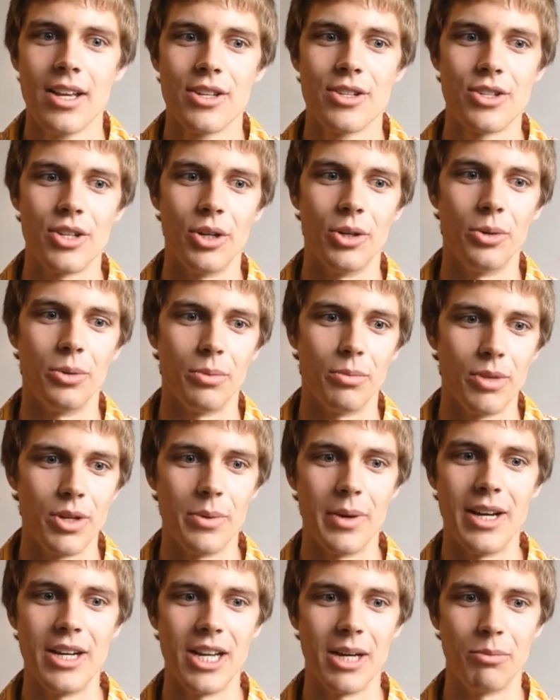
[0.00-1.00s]
So
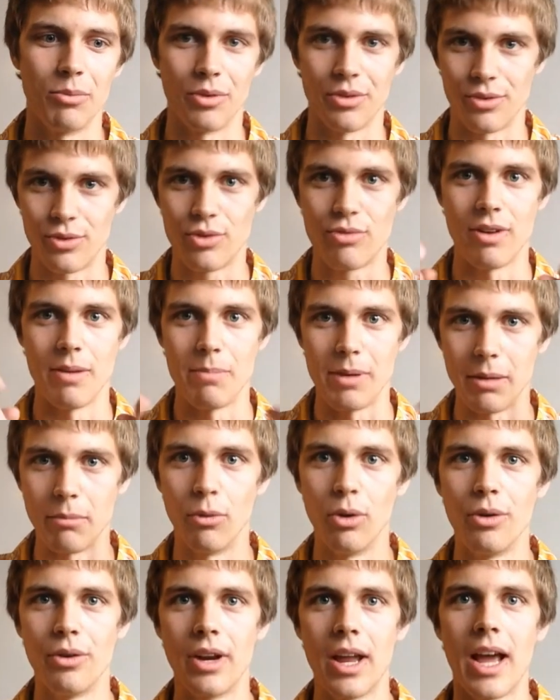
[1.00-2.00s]
you end up with dripping
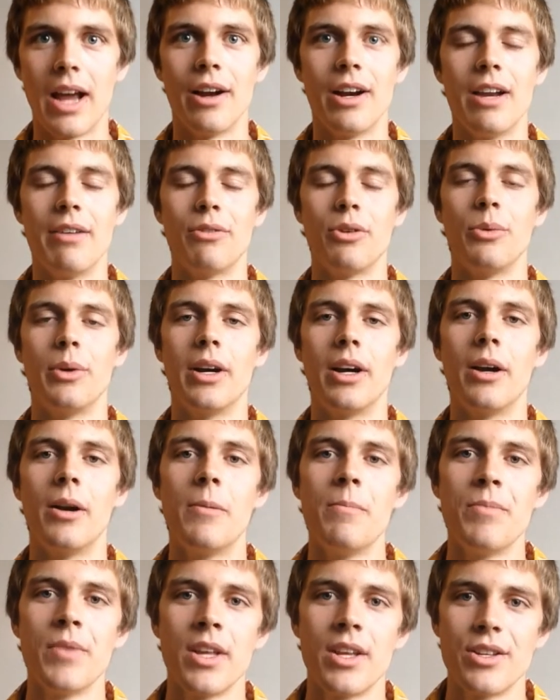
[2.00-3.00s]
molten iron everywhere.